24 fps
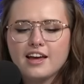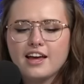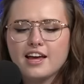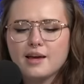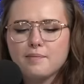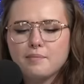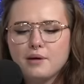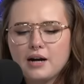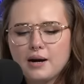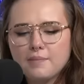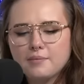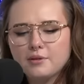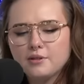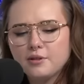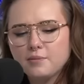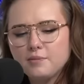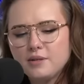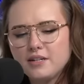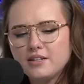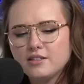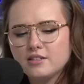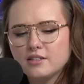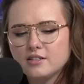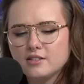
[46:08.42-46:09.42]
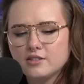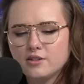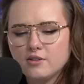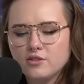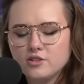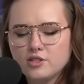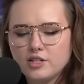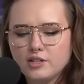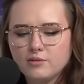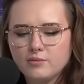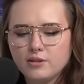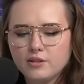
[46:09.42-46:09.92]
A popular piece
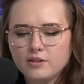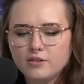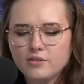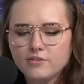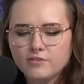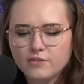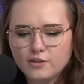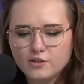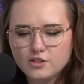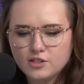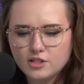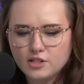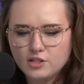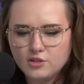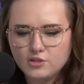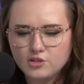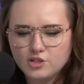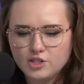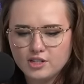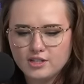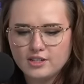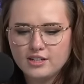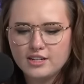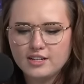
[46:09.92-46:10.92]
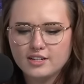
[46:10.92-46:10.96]
associated with fursecution